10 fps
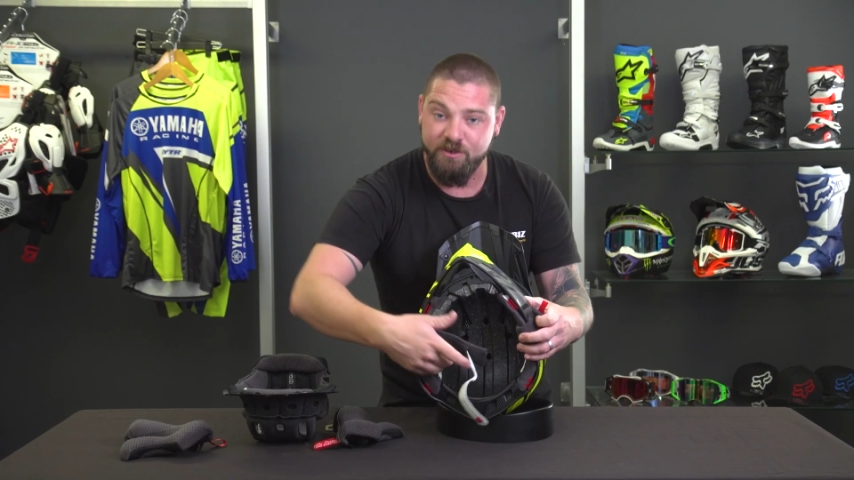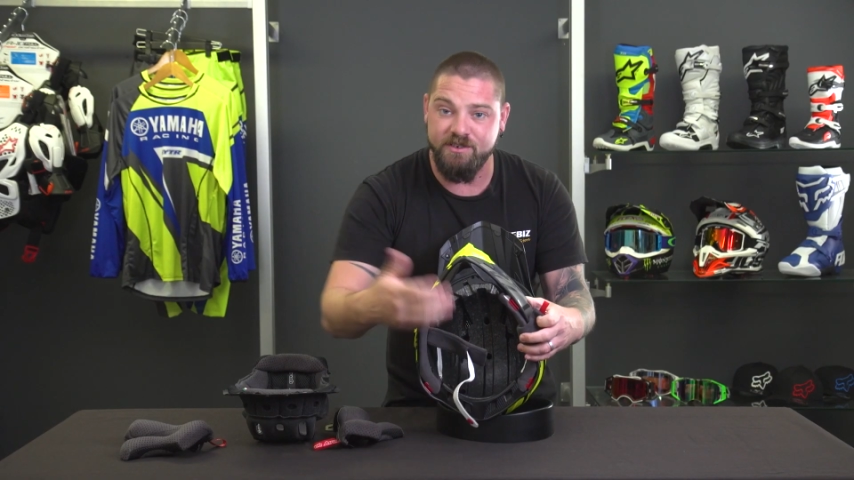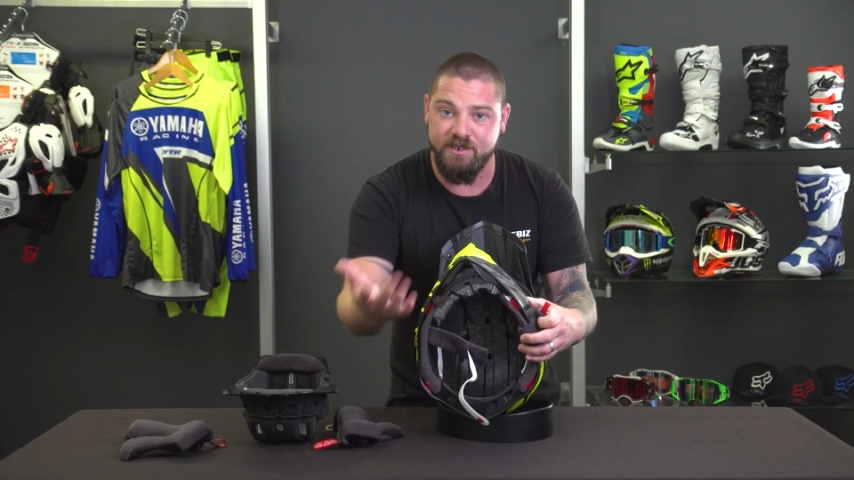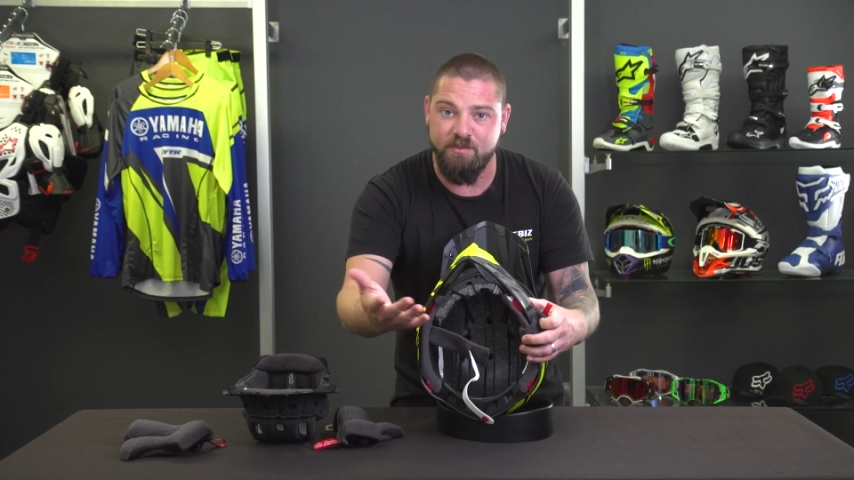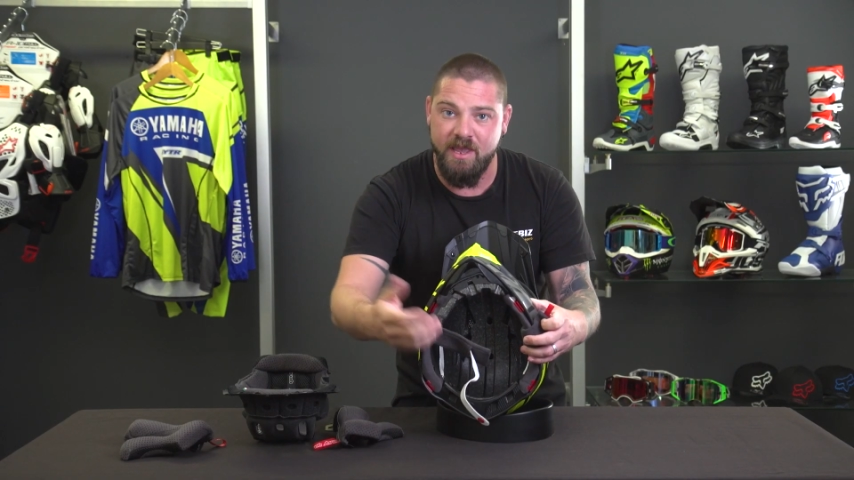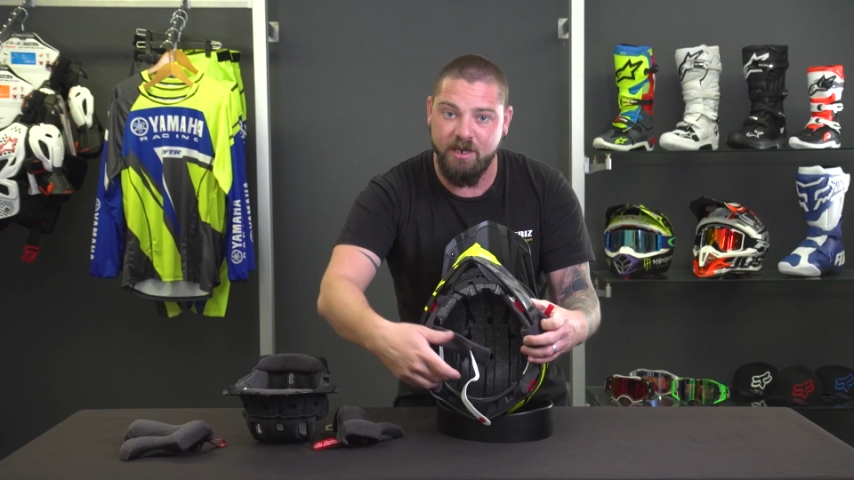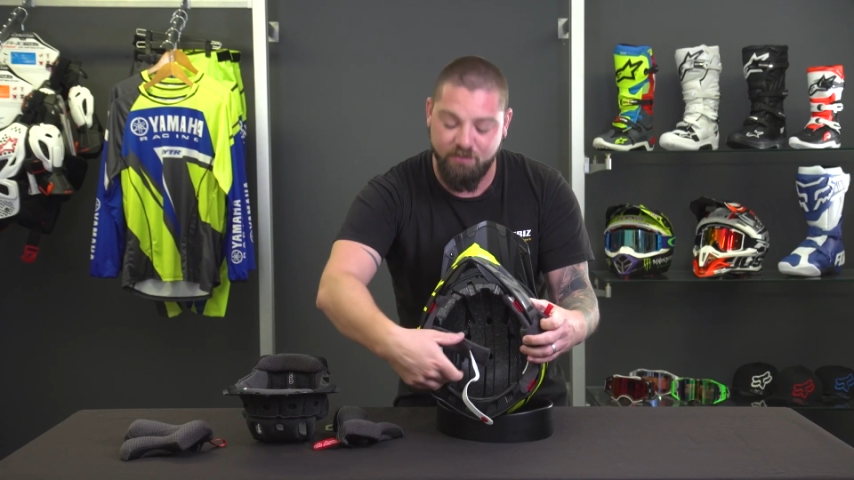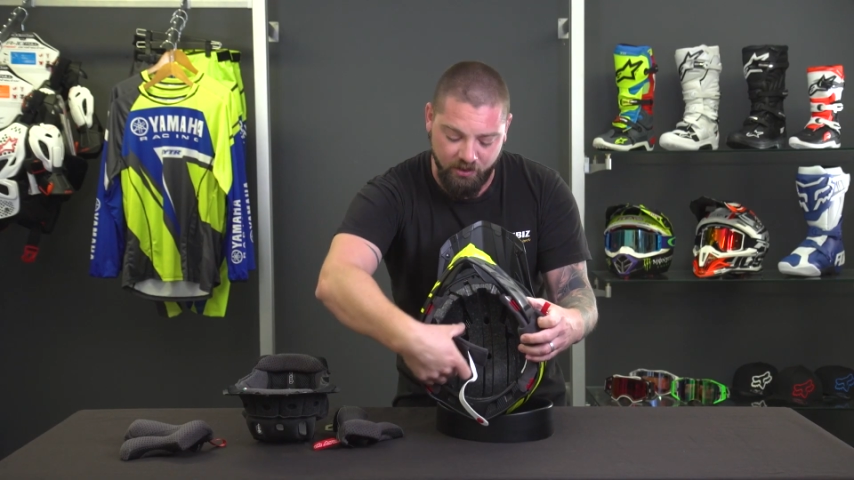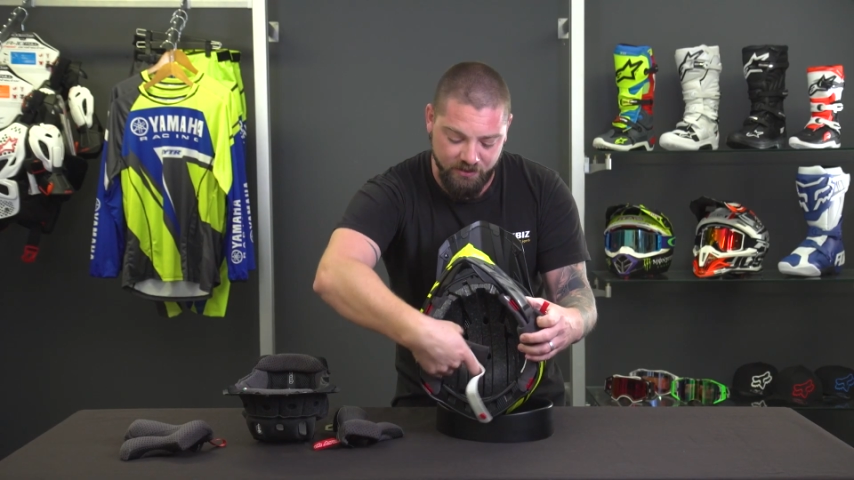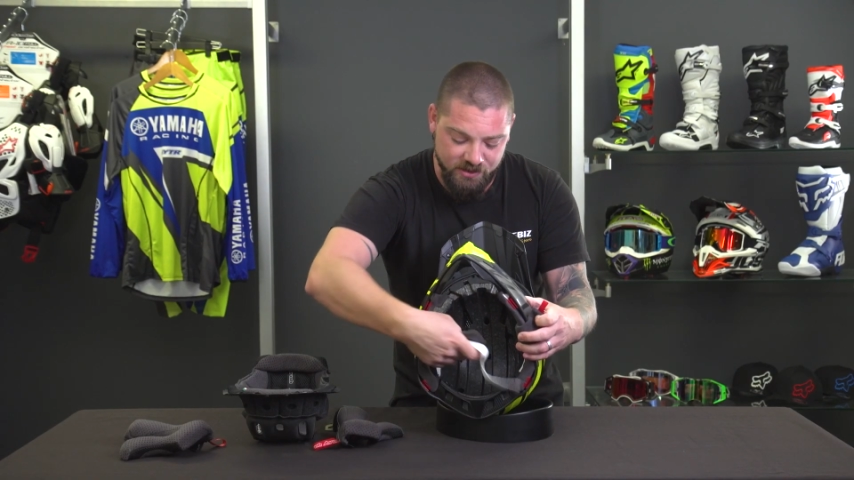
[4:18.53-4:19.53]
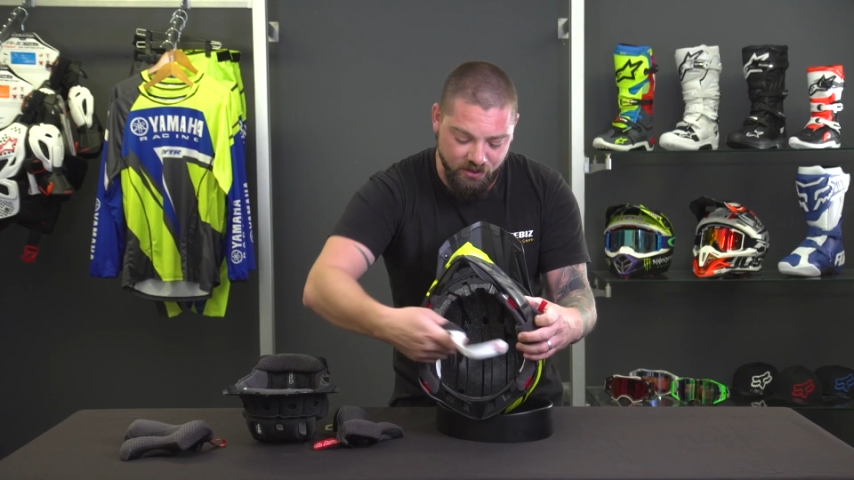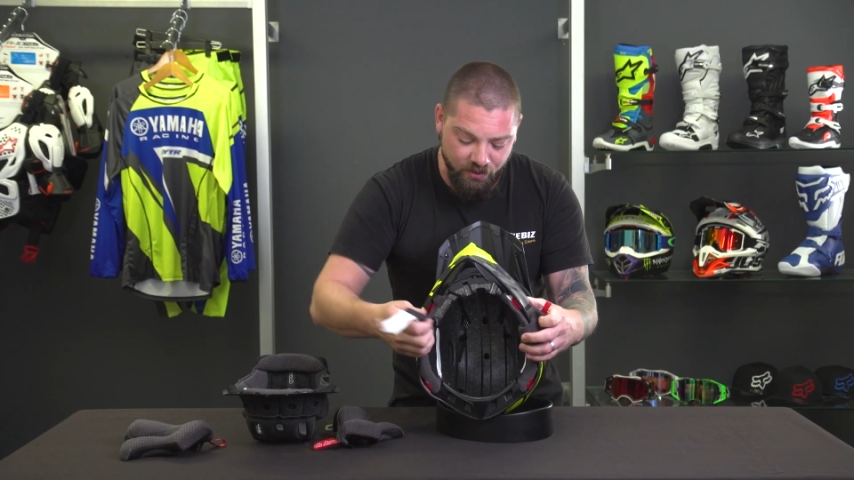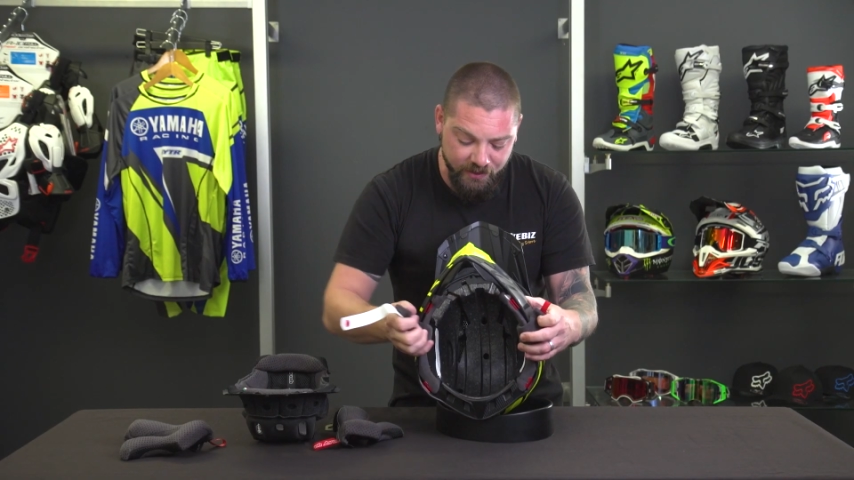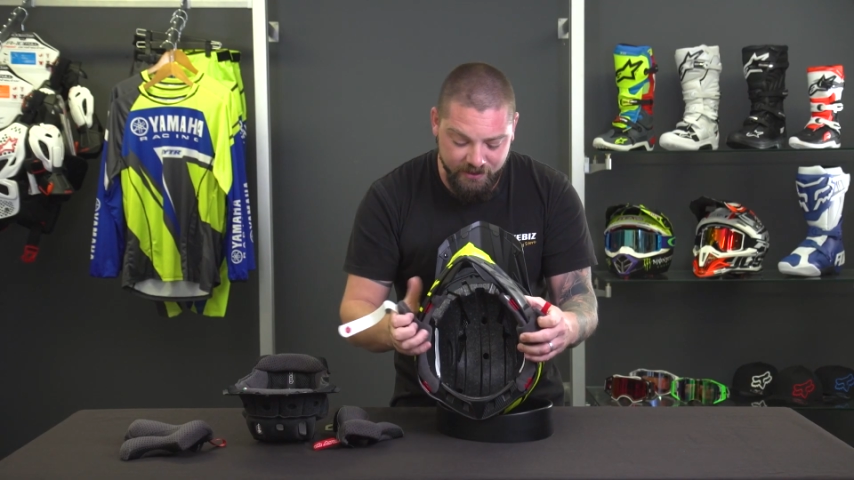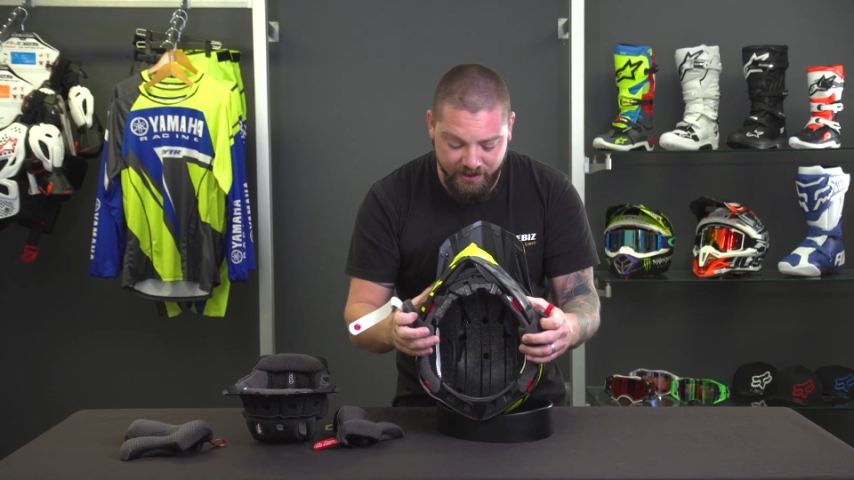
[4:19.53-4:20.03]
which is expanded
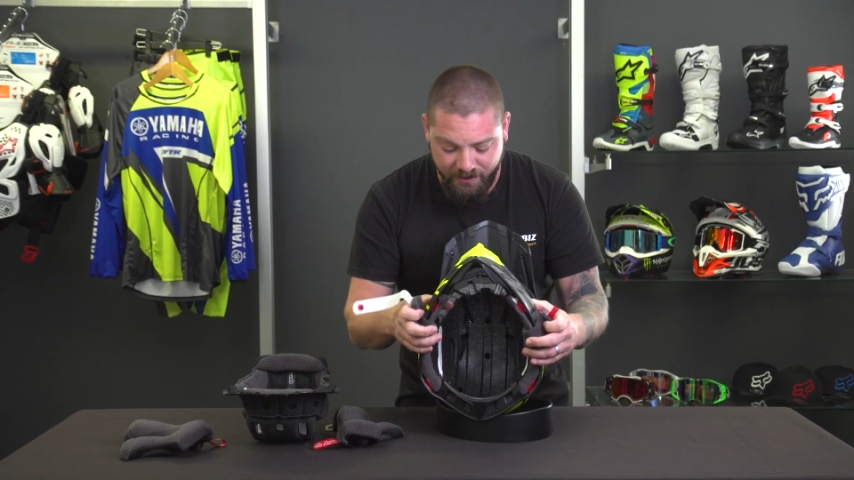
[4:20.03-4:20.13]
polystyrene.